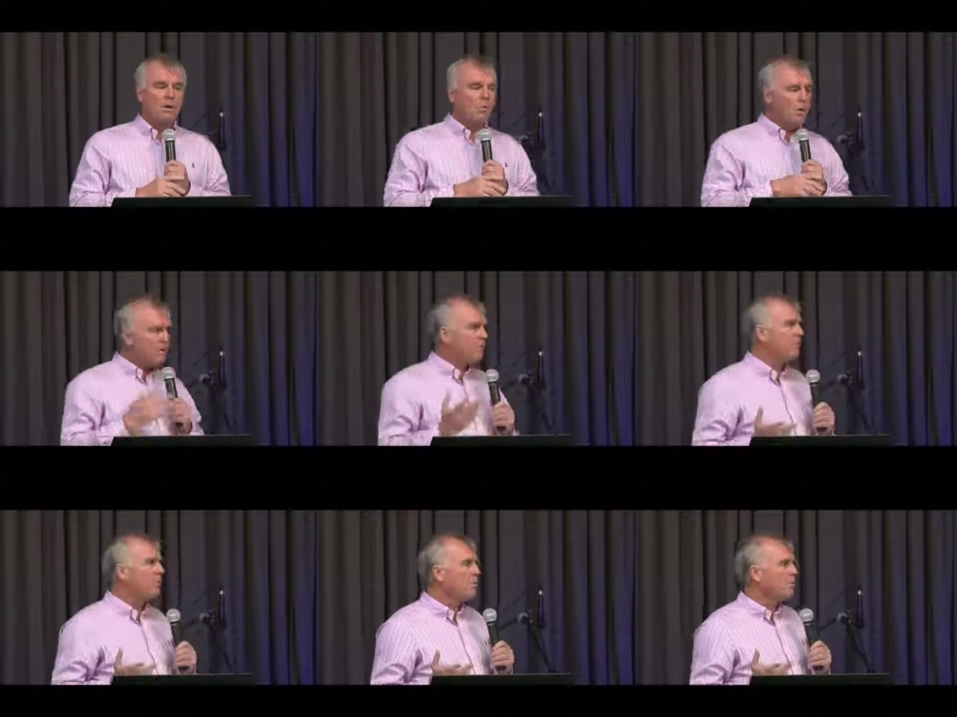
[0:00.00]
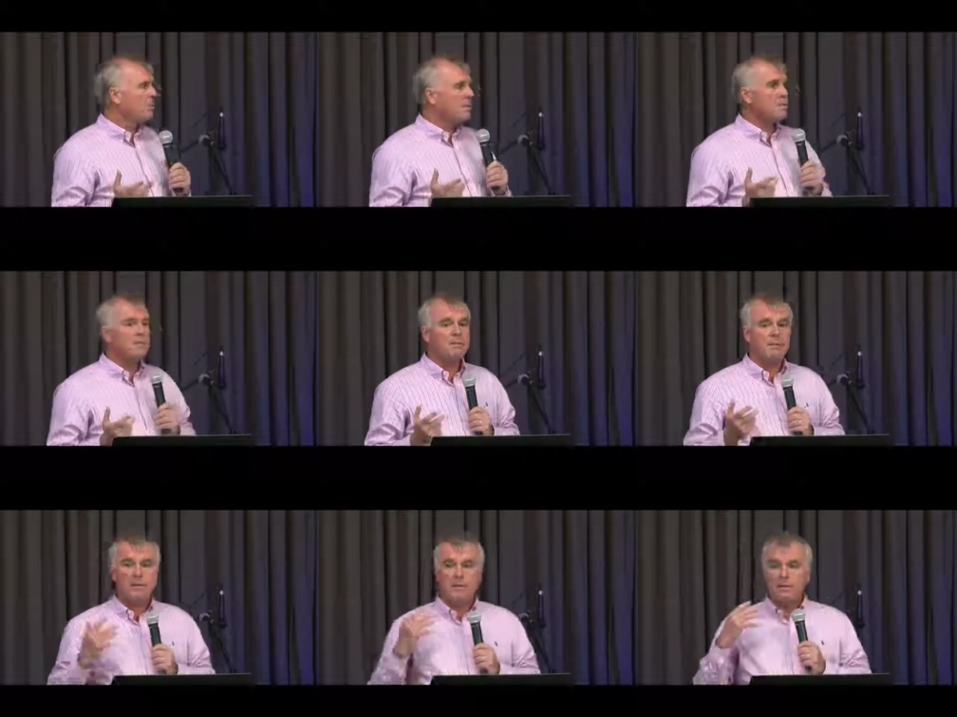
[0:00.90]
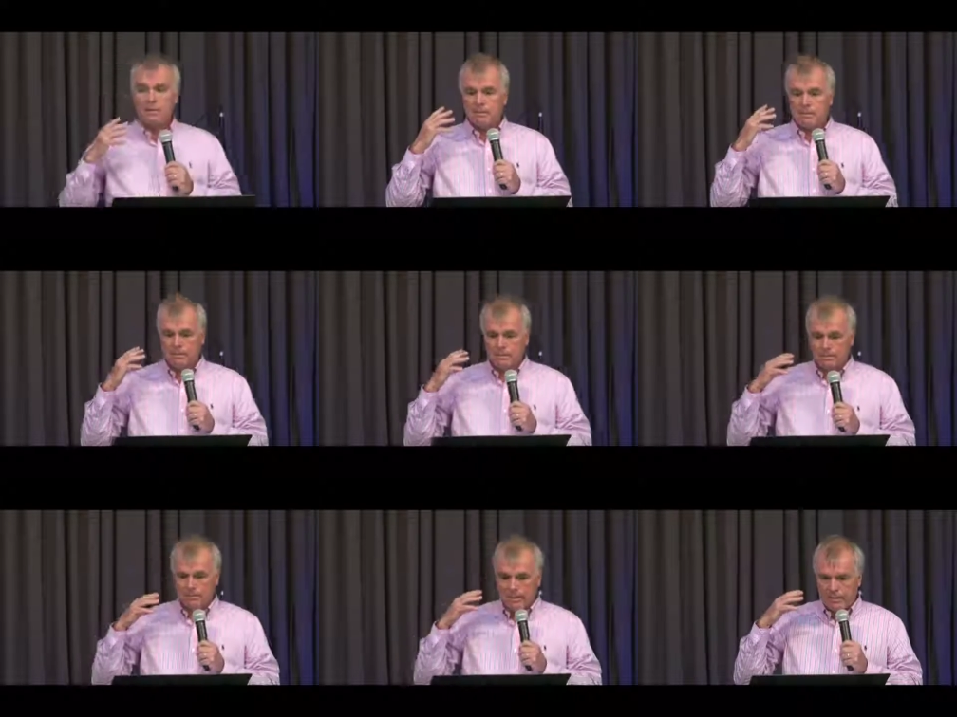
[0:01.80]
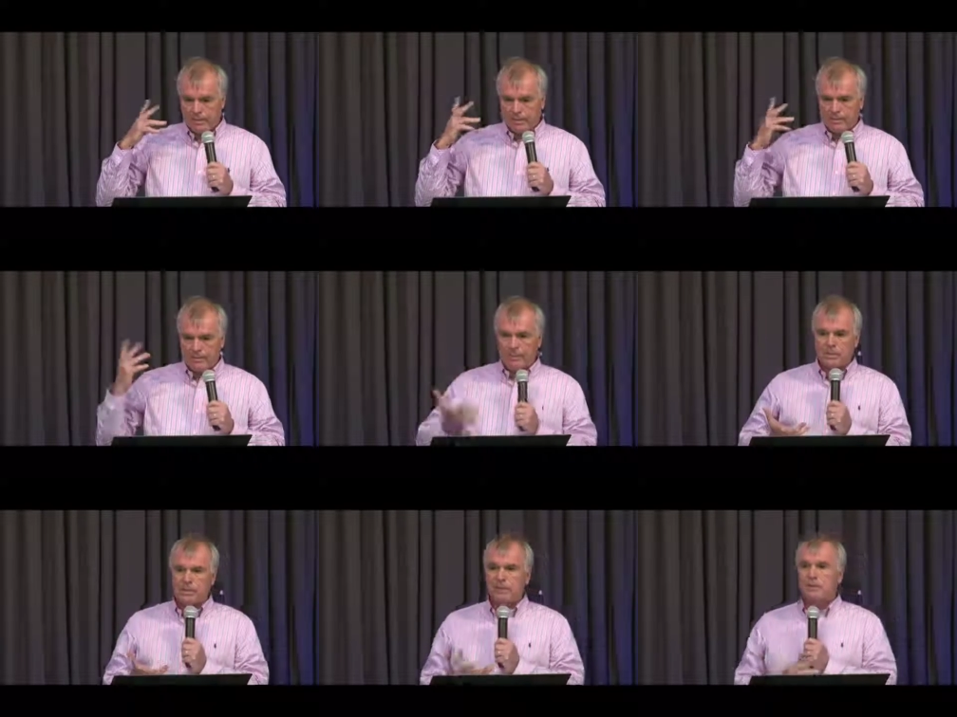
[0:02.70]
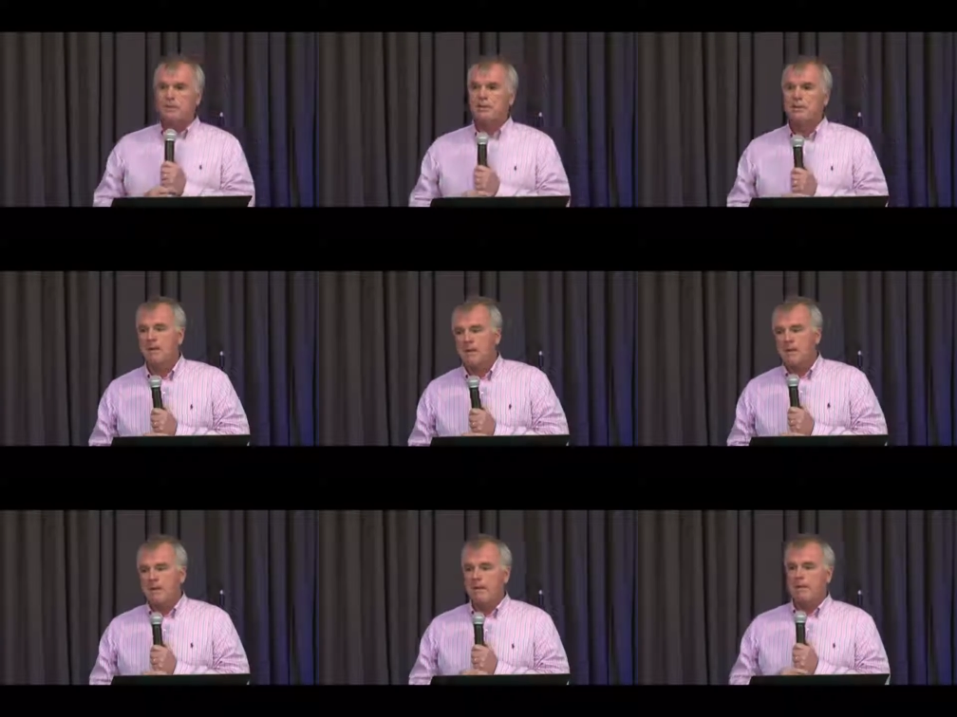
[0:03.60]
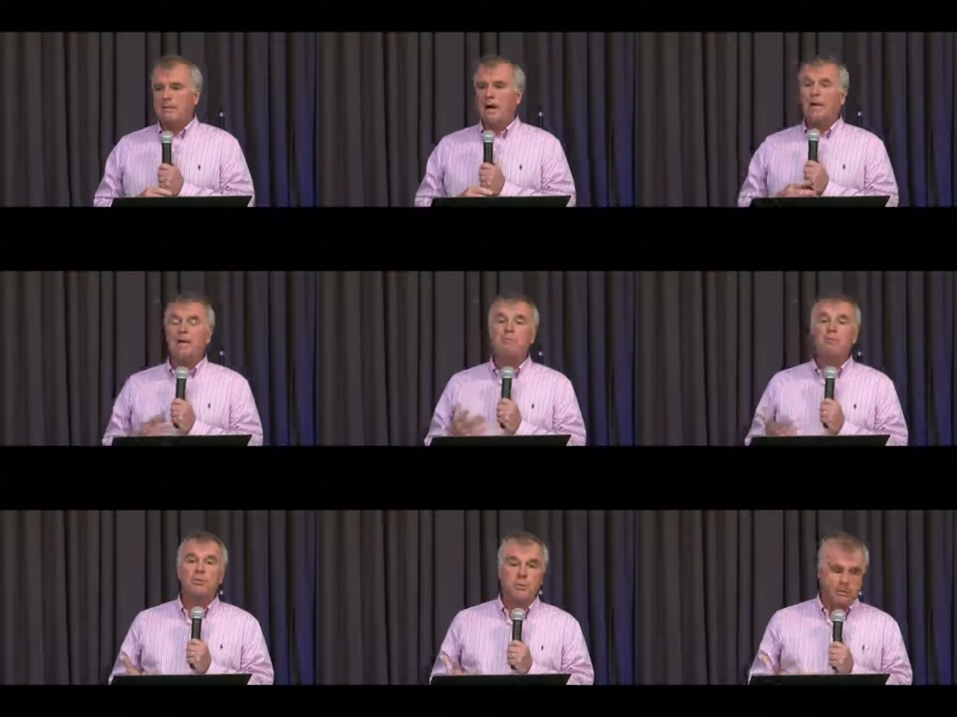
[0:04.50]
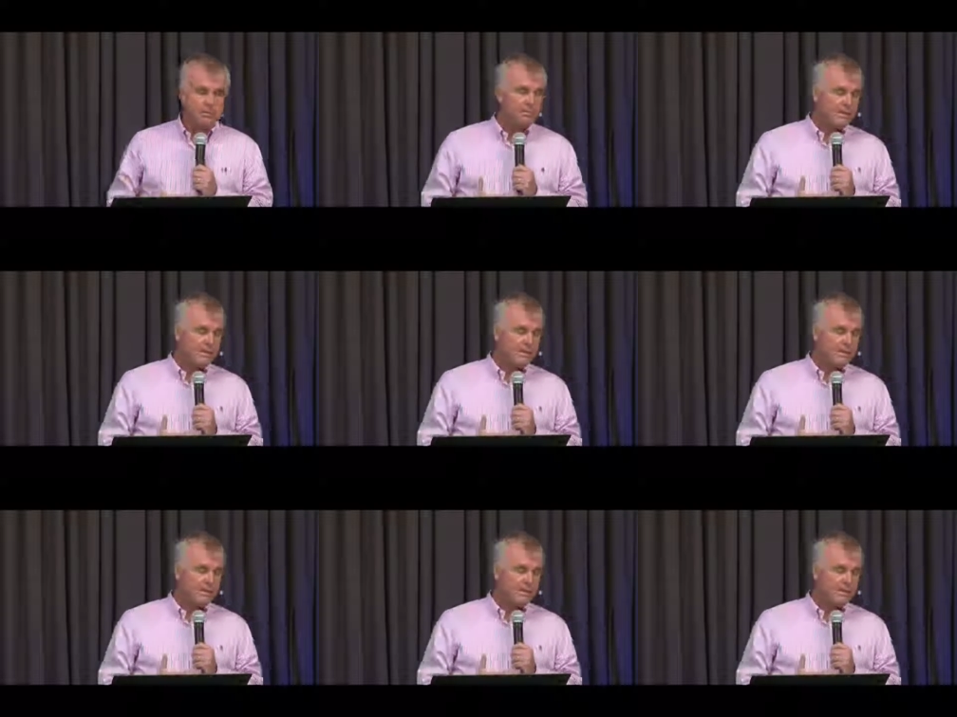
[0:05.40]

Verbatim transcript: Wonderful person, very, very intelligent, and hungry for truth.